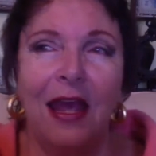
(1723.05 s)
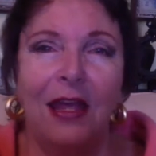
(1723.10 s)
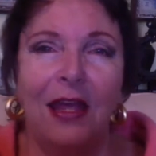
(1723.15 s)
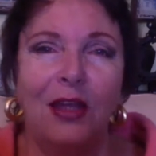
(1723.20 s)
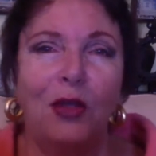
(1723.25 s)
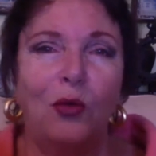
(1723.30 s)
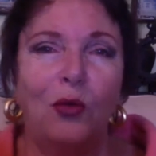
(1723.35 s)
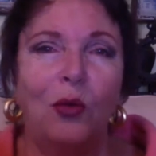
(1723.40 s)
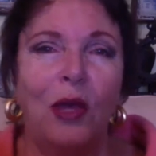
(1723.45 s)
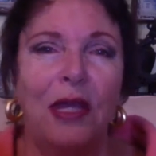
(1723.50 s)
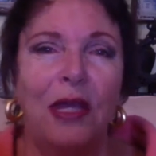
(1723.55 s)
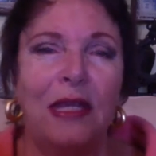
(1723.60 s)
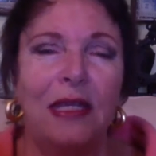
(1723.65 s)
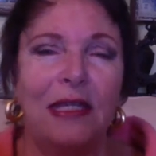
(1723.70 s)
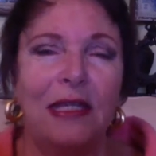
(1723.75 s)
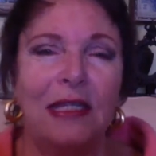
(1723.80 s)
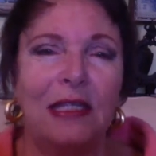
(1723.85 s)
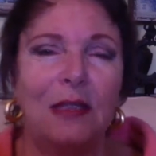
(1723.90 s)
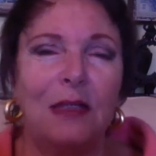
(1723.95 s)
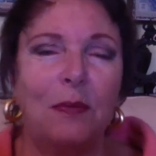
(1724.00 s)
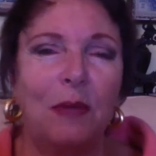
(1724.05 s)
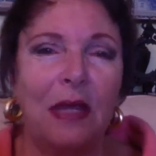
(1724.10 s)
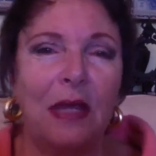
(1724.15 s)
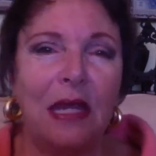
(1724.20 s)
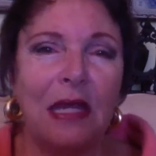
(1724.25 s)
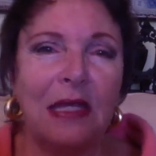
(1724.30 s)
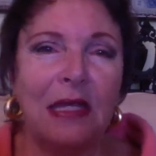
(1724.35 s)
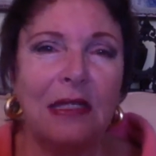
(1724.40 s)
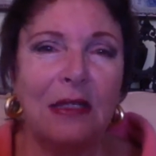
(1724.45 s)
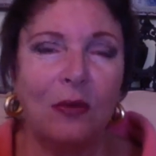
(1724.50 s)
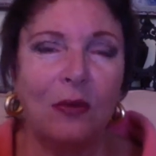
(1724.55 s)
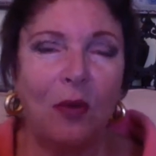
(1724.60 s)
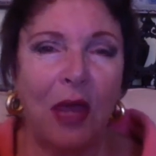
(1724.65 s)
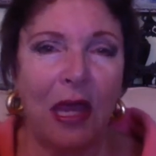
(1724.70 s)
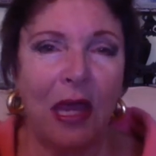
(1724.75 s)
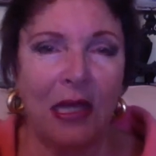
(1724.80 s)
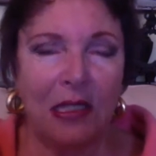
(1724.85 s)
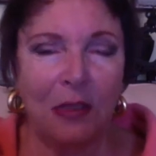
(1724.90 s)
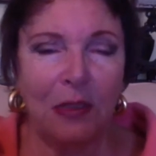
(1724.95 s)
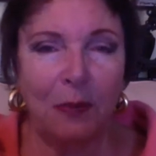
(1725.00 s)
The way he speaks, the way he
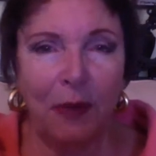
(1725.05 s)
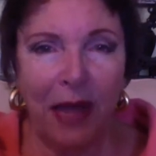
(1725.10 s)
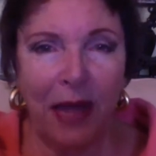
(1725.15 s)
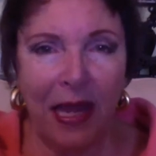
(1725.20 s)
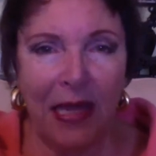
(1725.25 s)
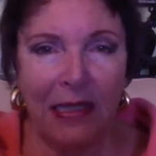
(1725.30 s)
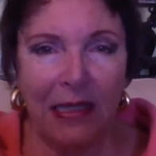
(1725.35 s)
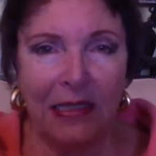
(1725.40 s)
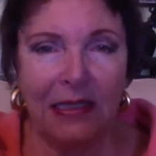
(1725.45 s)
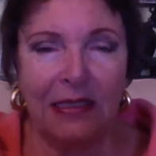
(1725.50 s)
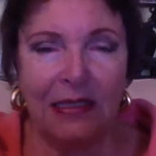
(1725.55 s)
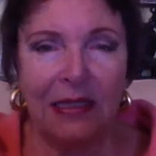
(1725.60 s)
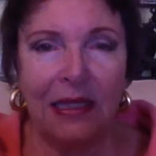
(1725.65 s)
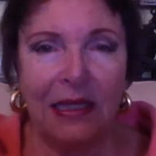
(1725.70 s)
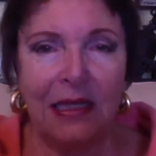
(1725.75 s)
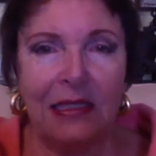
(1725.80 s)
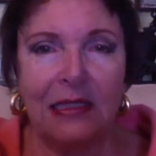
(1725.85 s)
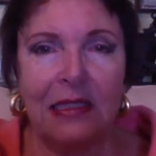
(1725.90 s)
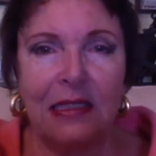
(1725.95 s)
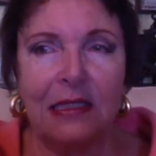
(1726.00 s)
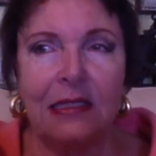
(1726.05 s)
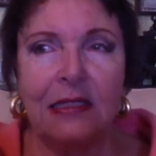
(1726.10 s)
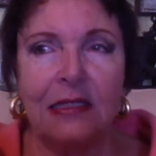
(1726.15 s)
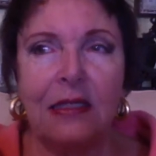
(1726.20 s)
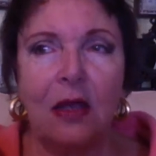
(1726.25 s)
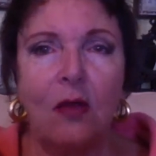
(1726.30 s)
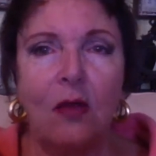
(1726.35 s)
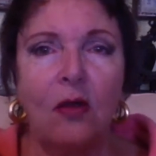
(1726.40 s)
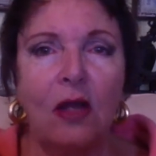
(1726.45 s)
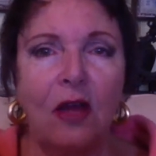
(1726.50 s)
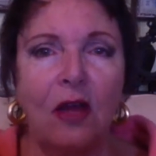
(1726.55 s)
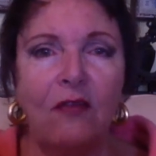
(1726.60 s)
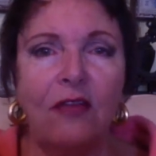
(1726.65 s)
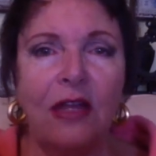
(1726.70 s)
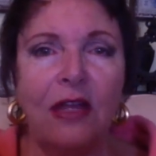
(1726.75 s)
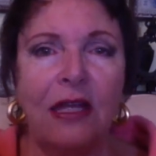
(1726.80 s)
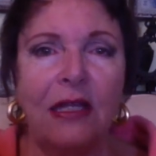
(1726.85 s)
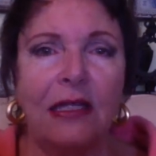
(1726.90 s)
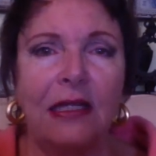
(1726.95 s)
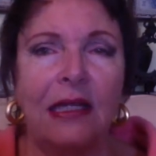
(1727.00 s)
explains things, he's so
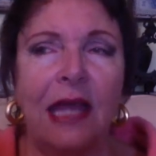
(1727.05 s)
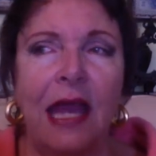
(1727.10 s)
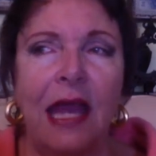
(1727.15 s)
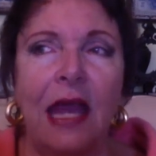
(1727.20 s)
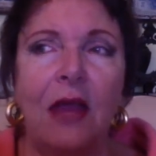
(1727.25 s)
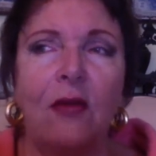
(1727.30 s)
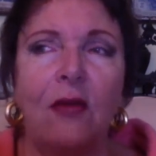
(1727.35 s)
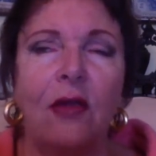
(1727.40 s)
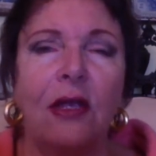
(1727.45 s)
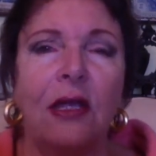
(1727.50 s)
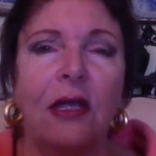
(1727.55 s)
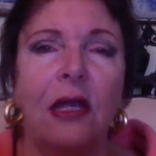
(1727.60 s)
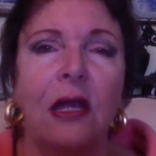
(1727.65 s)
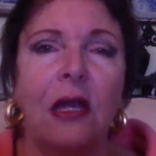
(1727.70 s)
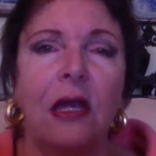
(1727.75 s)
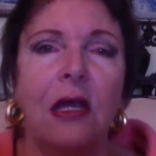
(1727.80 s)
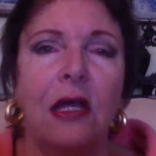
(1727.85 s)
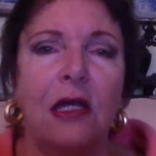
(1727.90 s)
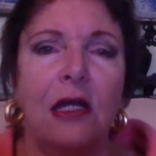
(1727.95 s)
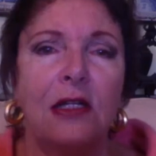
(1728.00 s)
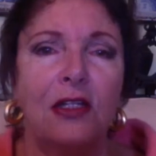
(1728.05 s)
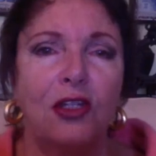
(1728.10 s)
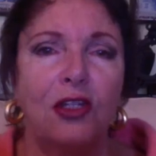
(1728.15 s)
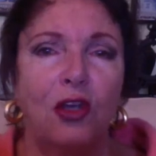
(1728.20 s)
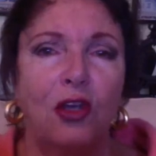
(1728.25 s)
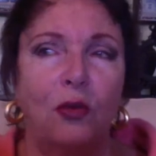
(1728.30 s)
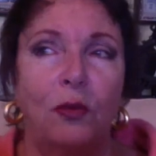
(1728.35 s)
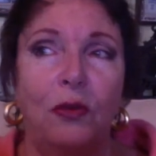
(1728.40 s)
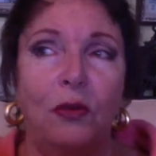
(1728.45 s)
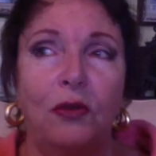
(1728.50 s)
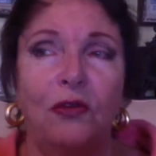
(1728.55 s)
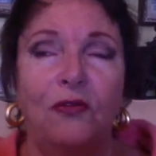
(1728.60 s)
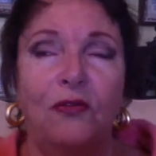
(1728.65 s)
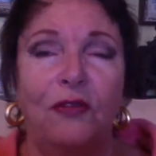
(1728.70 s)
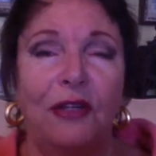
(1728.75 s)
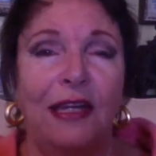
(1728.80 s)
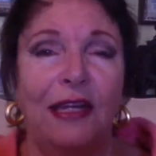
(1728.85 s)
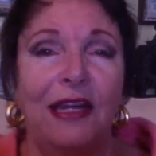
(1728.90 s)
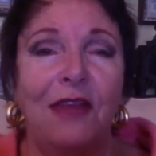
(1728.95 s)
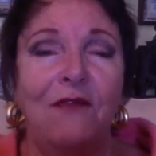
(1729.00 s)
loving and caring and so
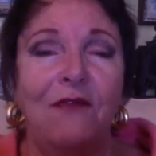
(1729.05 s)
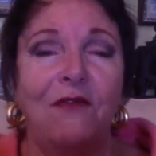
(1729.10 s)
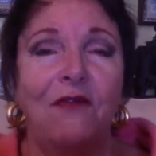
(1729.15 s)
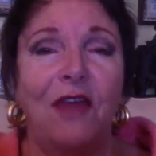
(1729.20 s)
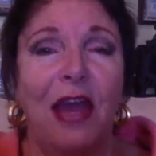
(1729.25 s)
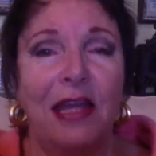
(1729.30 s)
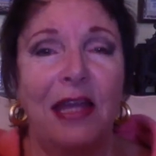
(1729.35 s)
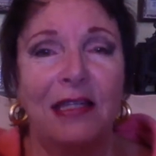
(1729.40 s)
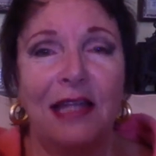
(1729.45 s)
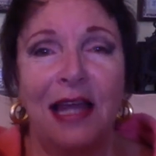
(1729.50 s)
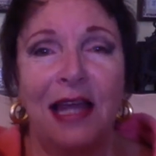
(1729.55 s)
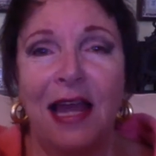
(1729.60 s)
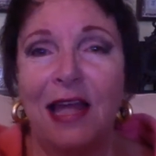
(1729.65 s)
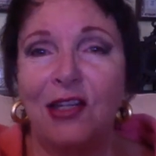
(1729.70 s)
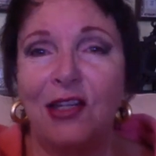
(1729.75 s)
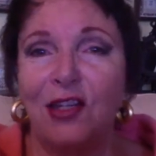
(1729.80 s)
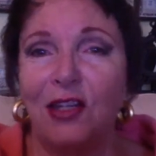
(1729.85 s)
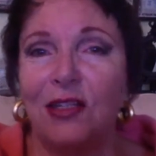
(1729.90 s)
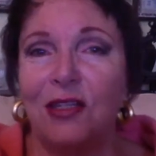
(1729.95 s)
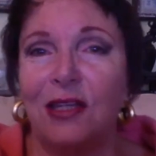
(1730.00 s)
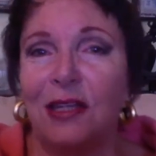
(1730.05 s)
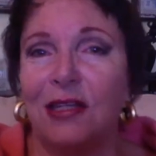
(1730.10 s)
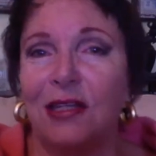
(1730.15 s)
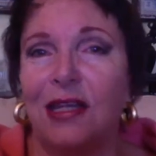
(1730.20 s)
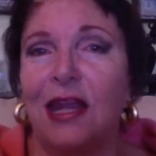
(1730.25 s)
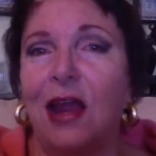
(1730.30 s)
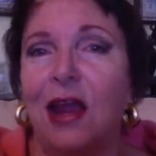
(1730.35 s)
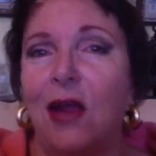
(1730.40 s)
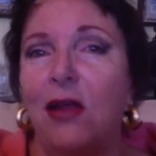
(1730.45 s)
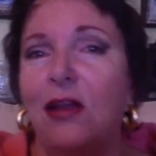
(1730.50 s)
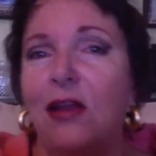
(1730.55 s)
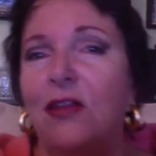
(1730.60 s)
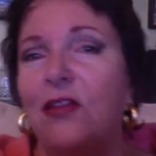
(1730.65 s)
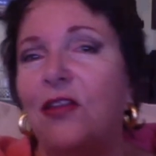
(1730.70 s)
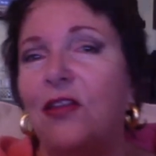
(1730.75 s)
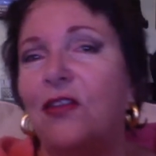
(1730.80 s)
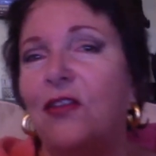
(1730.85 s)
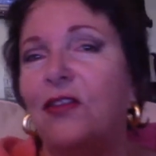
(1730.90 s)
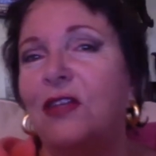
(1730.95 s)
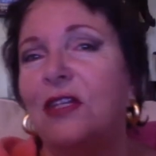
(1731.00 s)
beautiful. And in fact, I actually said to Carolyn
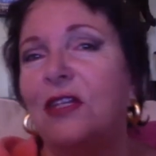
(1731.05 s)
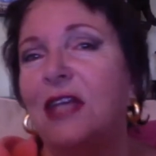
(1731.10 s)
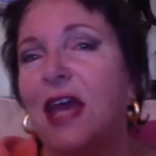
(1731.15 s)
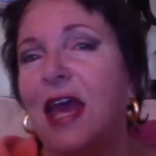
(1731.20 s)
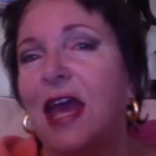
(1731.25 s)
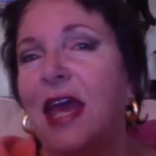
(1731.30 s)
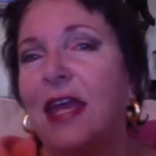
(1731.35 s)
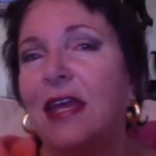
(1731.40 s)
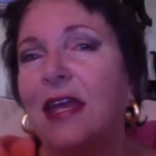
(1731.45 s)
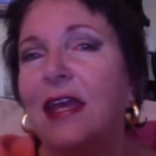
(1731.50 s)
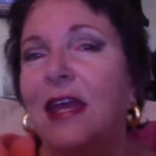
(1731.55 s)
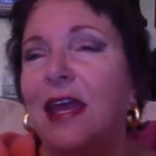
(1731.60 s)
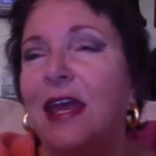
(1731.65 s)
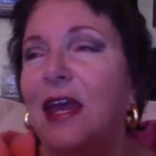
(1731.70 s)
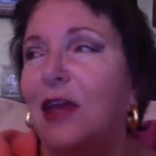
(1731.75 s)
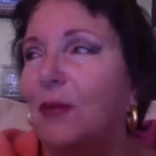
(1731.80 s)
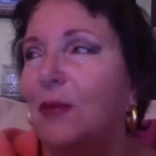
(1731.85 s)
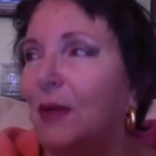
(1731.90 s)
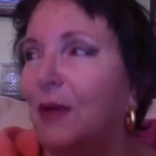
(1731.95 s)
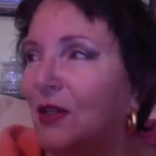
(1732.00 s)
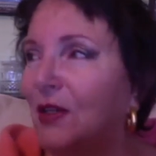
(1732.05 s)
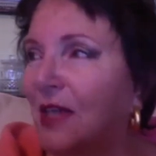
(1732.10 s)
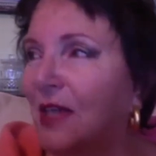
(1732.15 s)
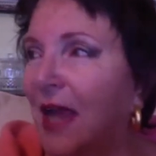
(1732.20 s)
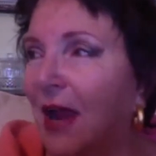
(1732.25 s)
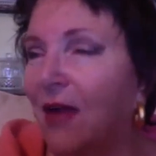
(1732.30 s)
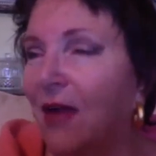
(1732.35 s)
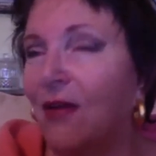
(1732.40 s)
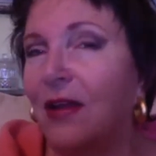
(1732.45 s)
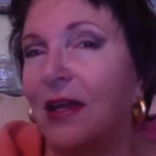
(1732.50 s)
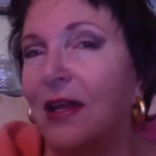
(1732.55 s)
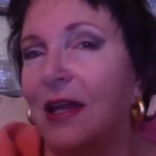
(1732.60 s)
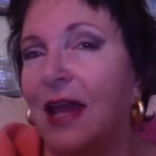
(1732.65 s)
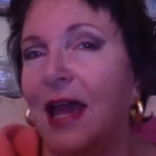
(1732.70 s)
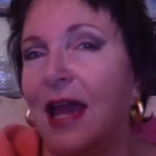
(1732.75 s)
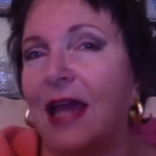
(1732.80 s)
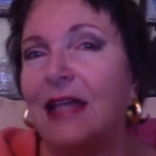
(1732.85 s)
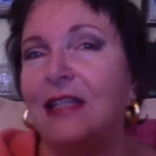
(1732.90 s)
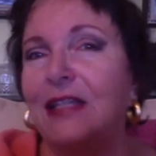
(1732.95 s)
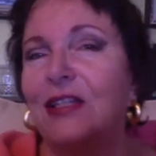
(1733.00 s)
the other day, because Carolyn
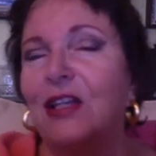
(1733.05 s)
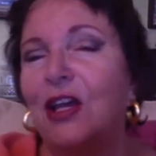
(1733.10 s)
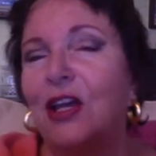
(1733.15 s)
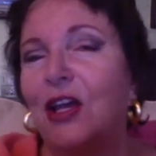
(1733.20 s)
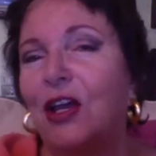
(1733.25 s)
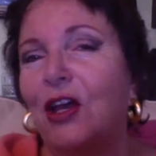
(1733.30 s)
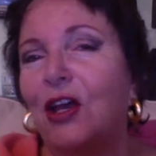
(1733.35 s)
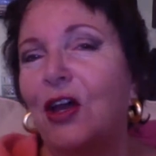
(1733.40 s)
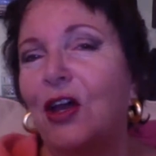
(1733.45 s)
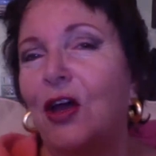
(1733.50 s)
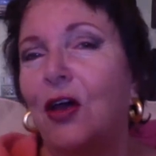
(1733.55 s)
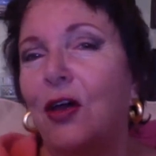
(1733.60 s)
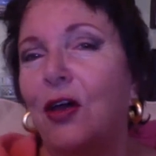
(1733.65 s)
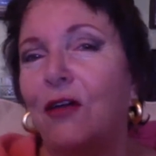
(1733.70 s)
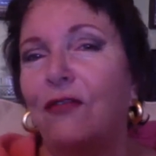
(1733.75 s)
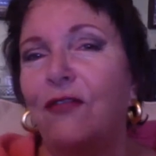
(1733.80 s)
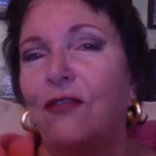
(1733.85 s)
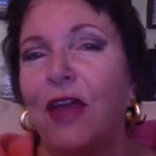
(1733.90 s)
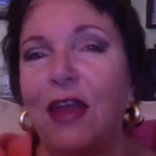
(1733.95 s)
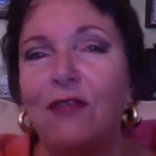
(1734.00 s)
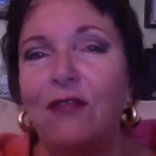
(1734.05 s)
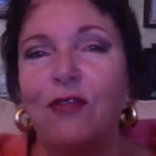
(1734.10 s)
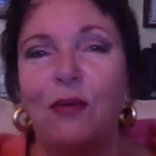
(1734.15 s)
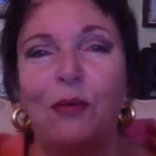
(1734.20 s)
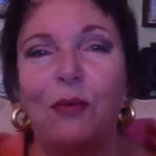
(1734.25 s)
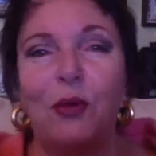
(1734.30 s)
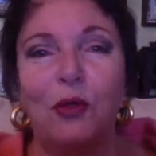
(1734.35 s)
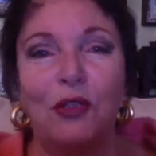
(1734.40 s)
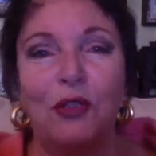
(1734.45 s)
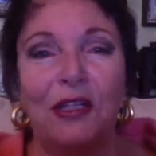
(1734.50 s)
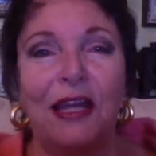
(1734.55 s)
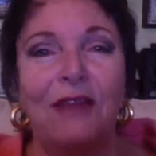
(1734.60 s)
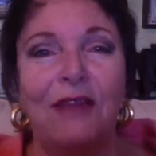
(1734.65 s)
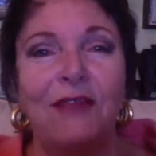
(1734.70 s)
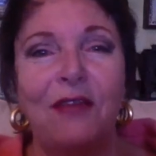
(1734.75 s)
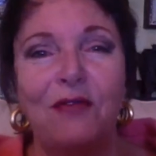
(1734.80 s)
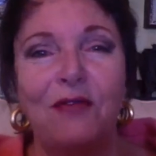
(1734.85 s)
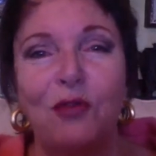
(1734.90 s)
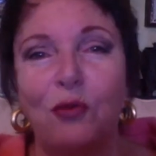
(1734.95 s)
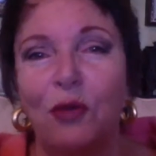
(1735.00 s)
has her favorite book that I've
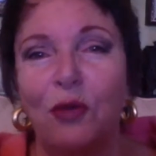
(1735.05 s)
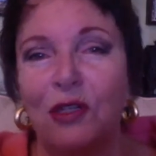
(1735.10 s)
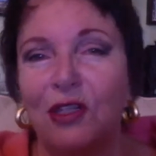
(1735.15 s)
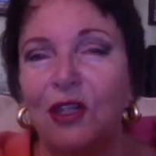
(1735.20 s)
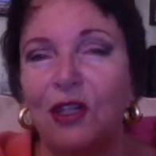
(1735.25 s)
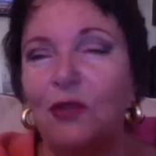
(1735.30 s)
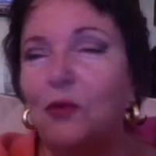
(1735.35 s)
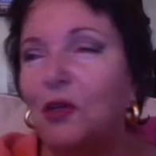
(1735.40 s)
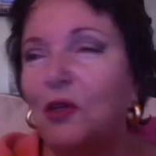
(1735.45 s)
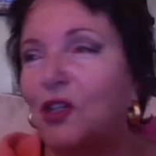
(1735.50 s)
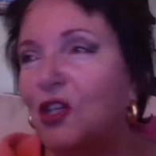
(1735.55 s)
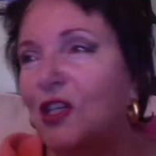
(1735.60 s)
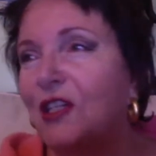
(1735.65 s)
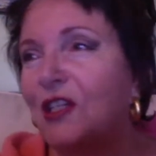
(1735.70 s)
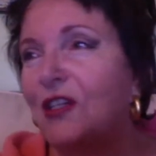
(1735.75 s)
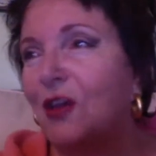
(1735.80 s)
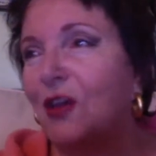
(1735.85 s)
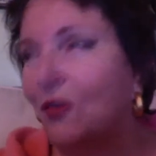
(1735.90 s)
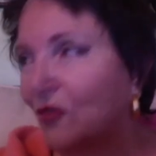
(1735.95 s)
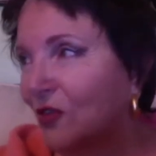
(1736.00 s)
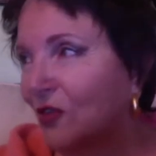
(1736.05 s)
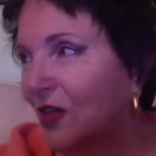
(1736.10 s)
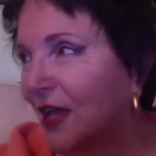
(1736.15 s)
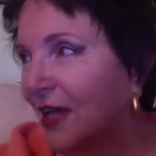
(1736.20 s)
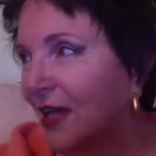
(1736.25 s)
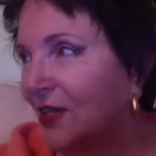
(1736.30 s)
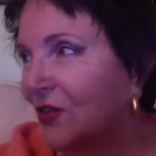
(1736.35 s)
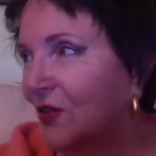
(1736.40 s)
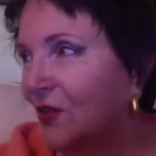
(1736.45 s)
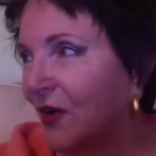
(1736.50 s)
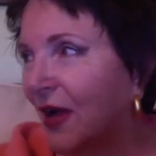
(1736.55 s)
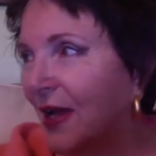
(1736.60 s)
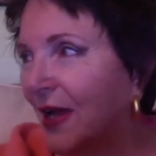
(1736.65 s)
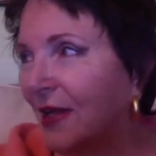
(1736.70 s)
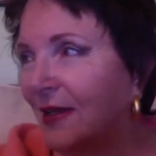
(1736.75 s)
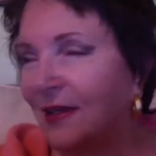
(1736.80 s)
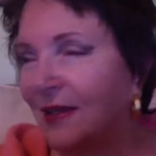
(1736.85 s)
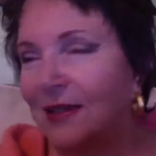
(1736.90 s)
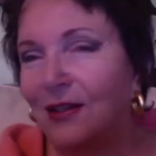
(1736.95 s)
ever written, which is Soul Signs, right?